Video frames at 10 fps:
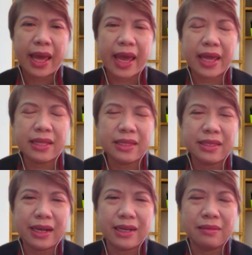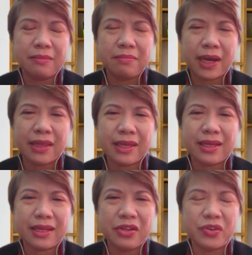And I
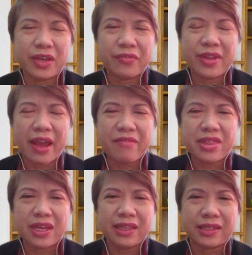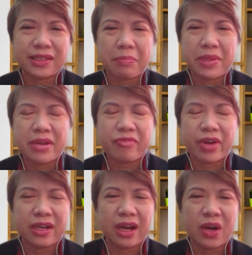think, given everything that's happening
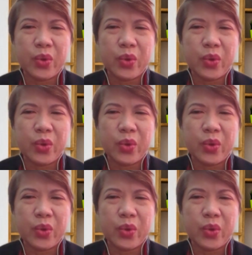right now,